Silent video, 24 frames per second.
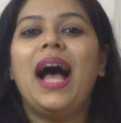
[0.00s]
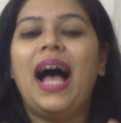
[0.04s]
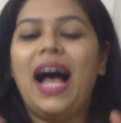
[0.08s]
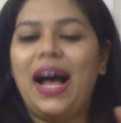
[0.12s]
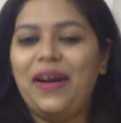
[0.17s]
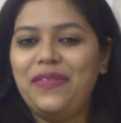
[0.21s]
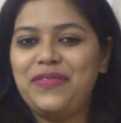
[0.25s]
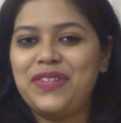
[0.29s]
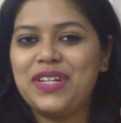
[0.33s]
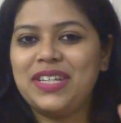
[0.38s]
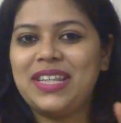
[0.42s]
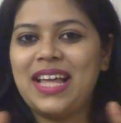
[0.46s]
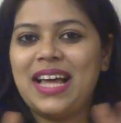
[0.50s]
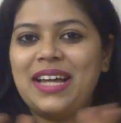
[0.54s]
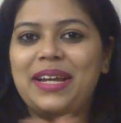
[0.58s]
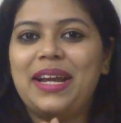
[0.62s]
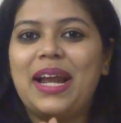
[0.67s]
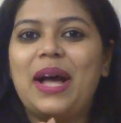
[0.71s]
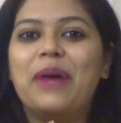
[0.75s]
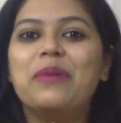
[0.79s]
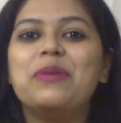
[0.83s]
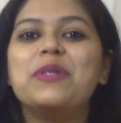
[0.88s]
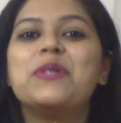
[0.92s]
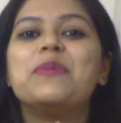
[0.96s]
After that
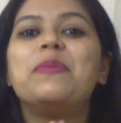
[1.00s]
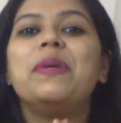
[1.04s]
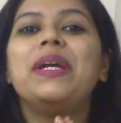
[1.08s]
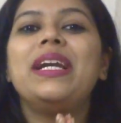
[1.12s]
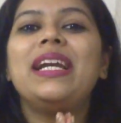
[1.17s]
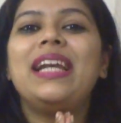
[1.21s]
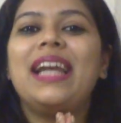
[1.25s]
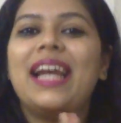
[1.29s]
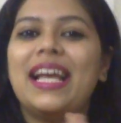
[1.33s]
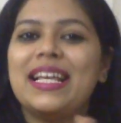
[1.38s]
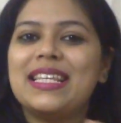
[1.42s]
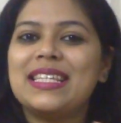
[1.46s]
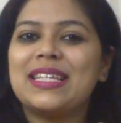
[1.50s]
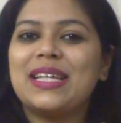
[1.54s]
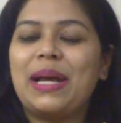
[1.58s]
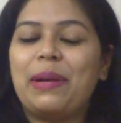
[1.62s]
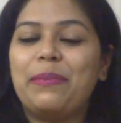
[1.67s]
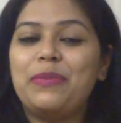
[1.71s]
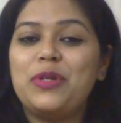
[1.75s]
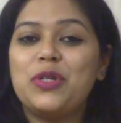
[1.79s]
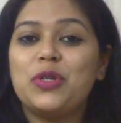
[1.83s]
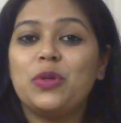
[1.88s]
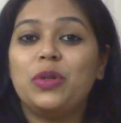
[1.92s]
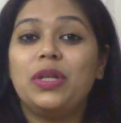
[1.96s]
announcement, let's
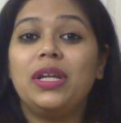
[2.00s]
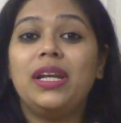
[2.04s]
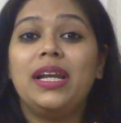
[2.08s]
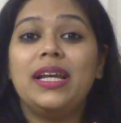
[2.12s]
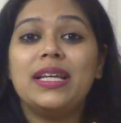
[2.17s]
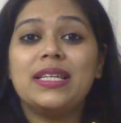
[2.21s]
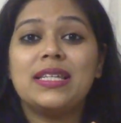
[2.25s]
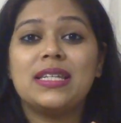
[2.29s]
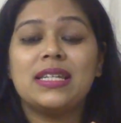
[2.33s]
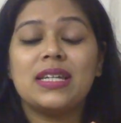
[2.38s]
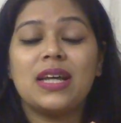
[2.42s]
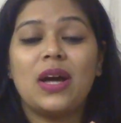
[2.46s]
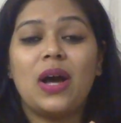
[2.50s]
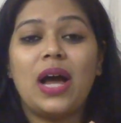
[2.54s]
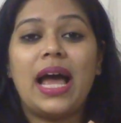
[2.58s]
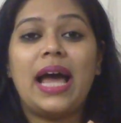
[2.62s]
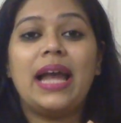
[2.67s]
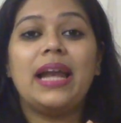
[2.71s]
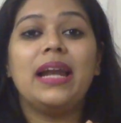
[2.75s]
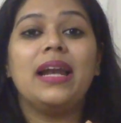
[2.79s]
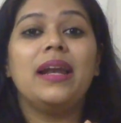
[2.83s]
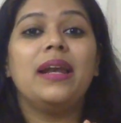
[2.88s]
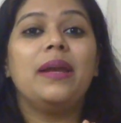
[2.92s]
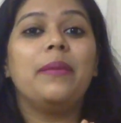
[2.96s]
come to the list,
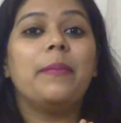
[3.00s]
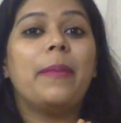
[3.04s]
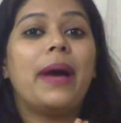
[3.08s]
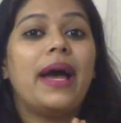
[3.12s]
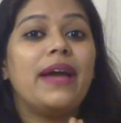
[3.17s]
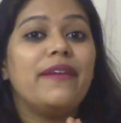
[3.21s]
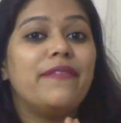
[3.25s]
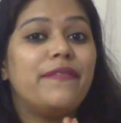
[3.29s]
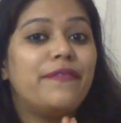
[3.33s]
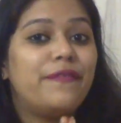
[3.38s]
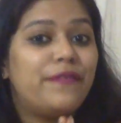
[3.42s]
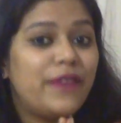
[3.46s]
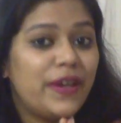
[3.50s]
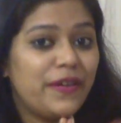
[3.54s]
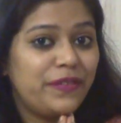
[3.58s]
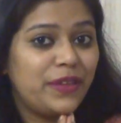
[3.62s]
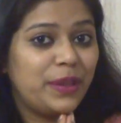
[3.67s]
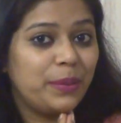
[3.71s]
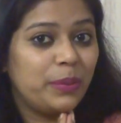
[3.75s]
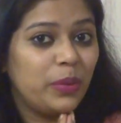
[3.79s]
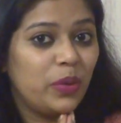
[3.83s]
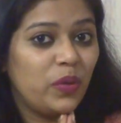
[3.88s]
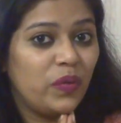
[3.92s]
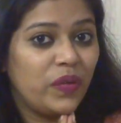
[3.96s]
and my
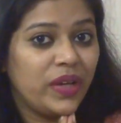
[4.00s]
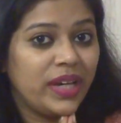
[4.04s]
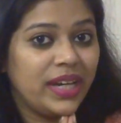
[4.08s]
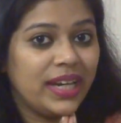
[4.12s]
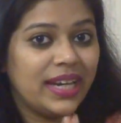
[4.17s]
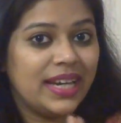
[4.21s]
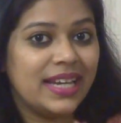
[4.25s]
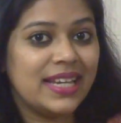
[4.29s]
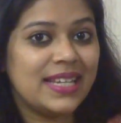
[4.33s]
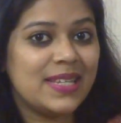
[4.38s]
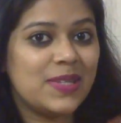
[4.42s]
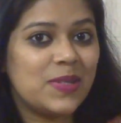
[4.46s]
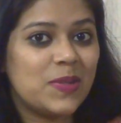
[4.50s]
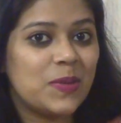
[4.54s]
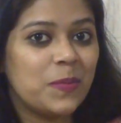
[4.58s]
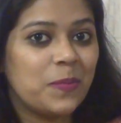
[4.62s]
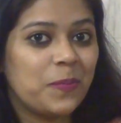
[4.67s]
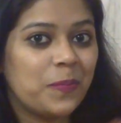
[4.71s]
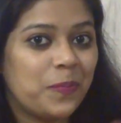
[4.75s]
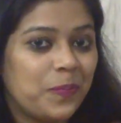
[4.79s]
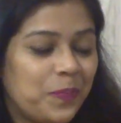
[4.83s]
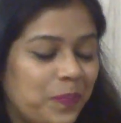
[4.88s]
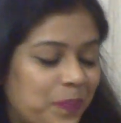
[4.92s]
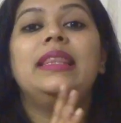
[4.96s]
fifth movie is
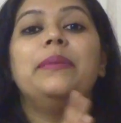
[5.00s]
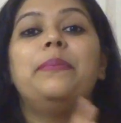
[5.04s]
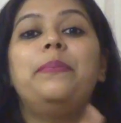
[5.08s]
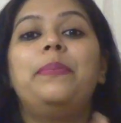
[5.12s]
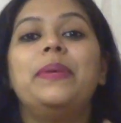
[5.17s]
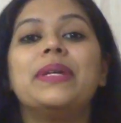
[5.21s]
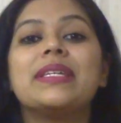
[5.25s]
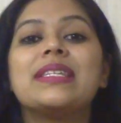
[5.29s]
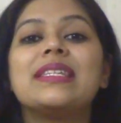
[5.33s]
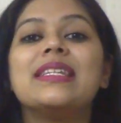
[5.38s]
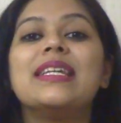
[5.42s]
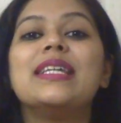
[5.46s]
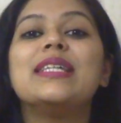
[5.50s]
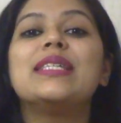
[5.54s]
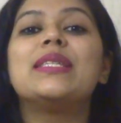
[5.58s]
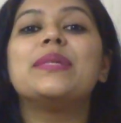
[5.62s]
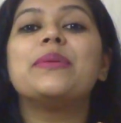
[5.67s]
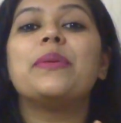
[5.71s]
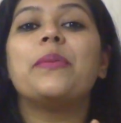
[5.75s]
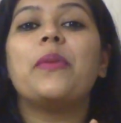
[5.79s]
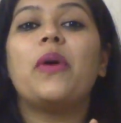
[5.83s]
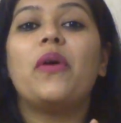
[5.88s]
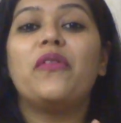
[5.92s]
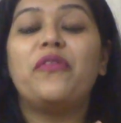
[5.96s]
The
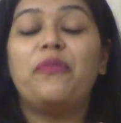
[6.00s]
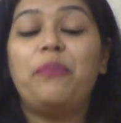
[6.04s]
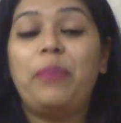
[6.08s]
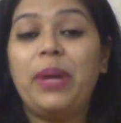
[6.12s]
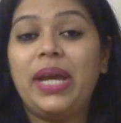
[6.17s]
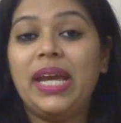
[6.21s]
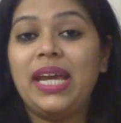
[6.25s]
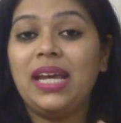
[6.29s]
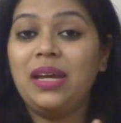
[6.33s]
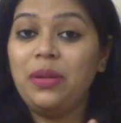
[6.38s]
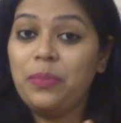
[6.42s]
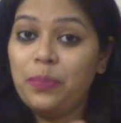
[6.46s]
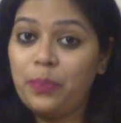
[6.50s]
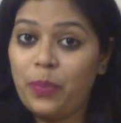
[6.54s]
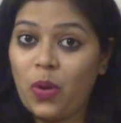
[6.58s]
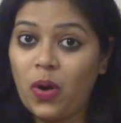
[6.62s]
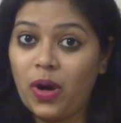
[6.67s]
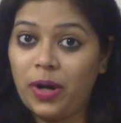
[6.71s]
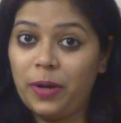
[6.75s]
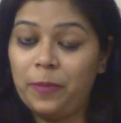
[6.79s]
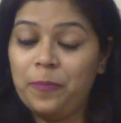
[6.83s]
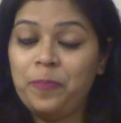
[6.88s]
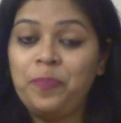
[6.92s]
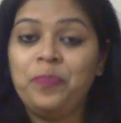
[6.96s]
Business of Being
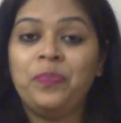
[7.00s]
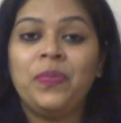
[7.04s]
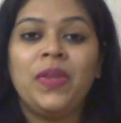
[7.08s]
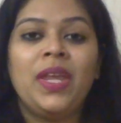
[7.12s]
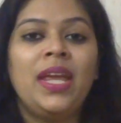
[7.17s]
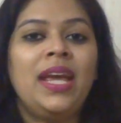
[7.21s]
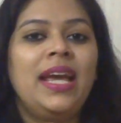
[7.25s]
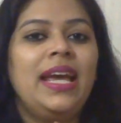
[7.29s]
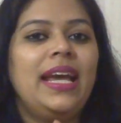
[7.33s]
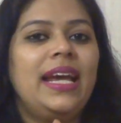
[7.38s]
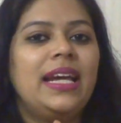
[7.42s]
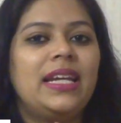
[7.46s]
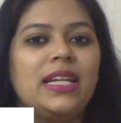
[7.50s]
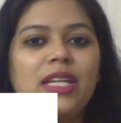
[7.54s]
Born. It